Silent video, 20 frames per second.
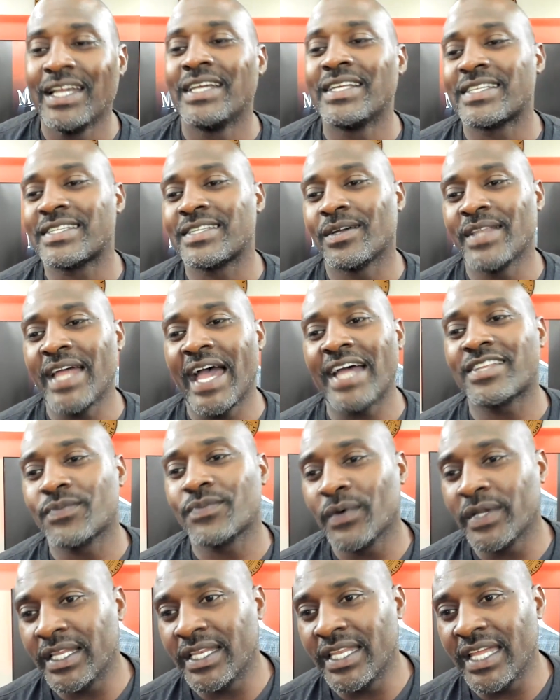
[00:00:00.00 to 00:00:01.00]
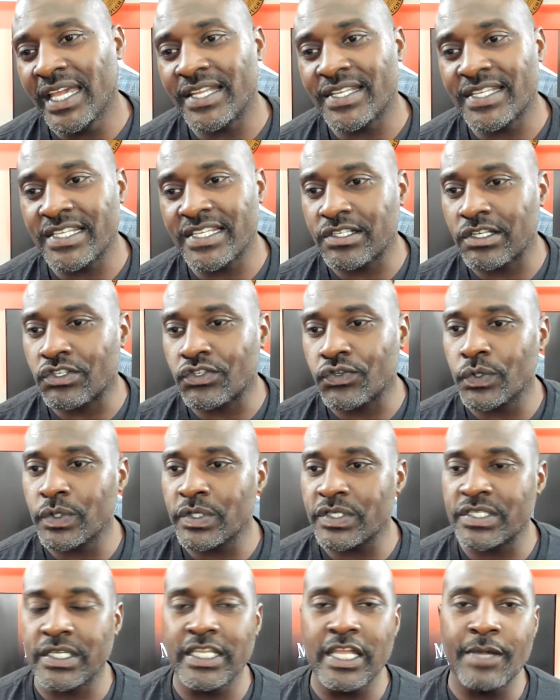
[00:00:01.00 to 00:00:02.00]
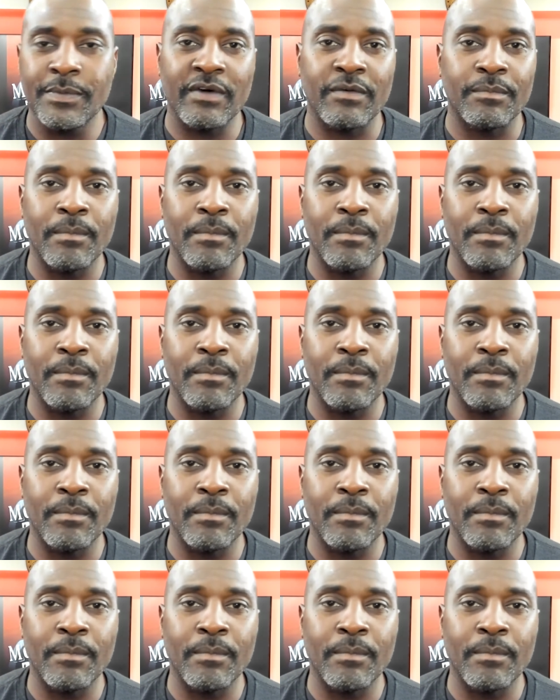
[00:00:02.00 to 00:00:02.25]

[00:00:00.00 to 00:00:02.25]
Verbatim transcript: So that's what it is. It's the truest dilemma.